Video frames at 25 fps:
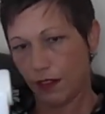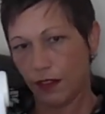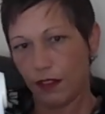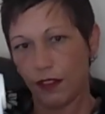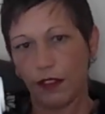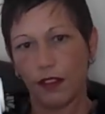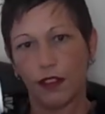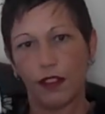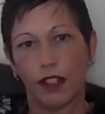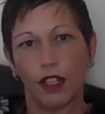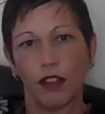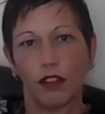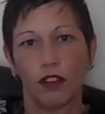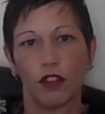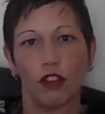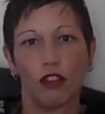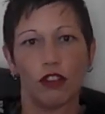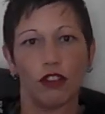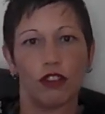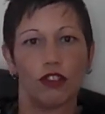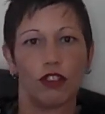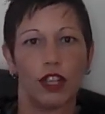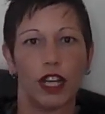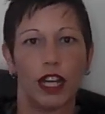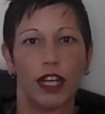no
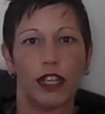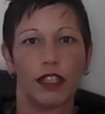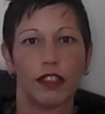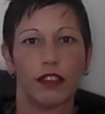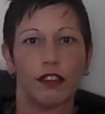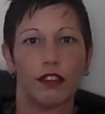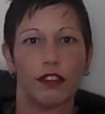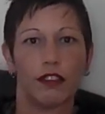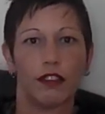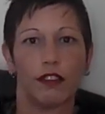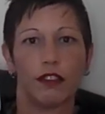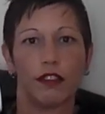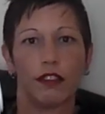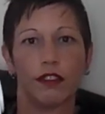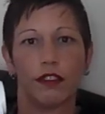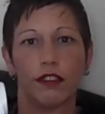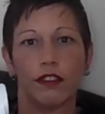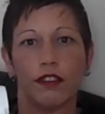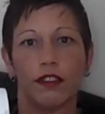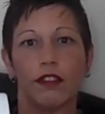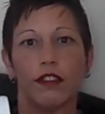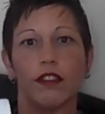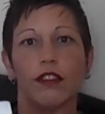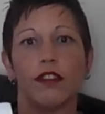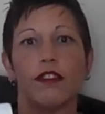contract,
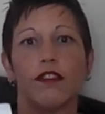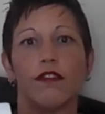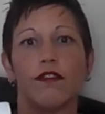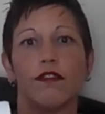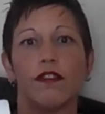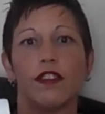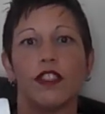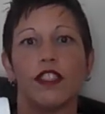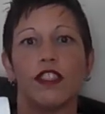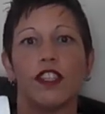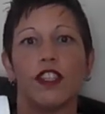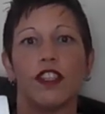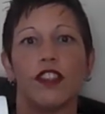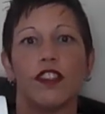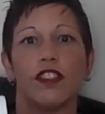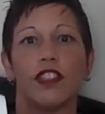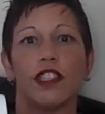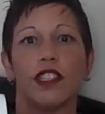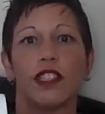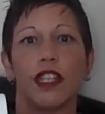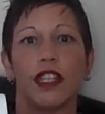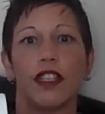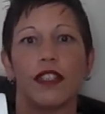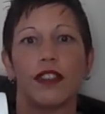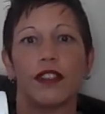return to
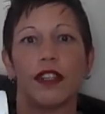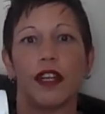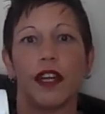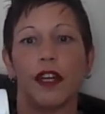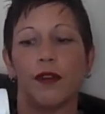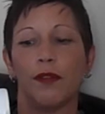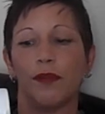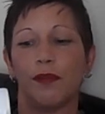sender,